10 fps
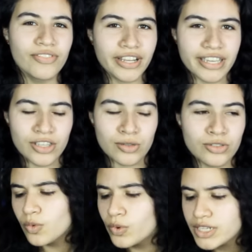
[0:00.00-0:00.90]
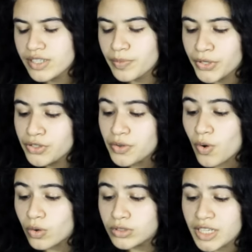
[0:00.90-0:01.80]
very huge. What is a book
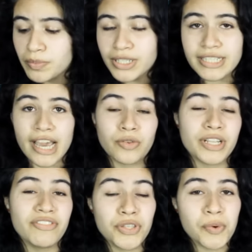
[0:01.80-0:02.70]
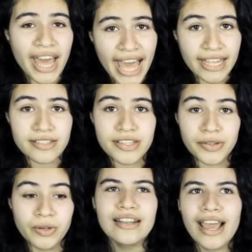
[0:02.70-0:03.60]
you only put down if you had
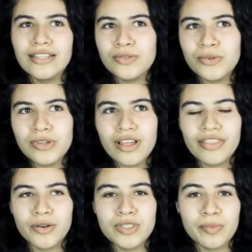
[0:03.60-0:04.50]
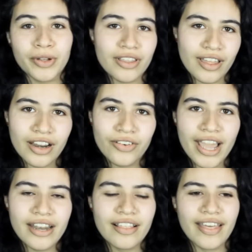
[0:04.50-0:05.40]
to? In high school, there was a book that I
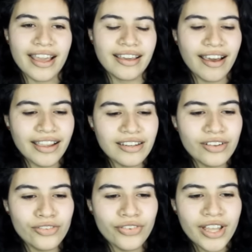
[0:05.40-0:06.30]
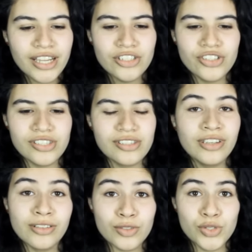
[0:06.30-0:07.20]
read that kind of just
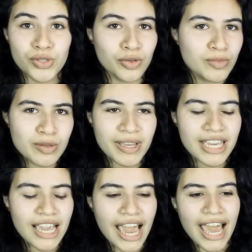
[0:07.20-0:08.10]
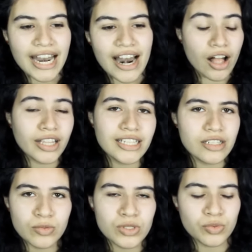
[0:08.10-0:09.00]
consumed me and all I
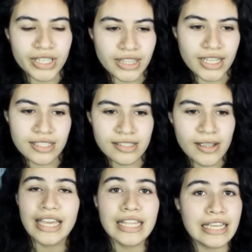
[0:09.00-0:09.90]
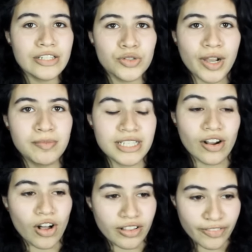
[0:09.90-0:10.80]
did was read this. It
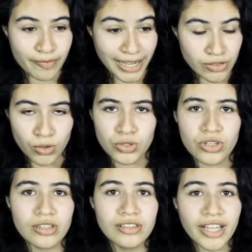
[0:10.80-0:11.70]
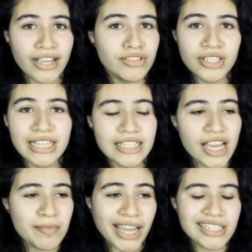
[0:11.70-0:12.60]
interrupted all of my social life during that
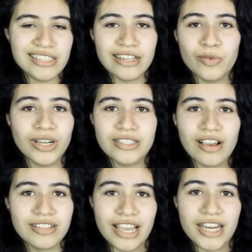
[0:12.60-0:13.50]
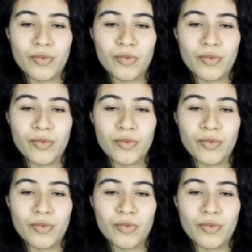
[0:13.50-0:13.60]
time. I just didn't want to talk to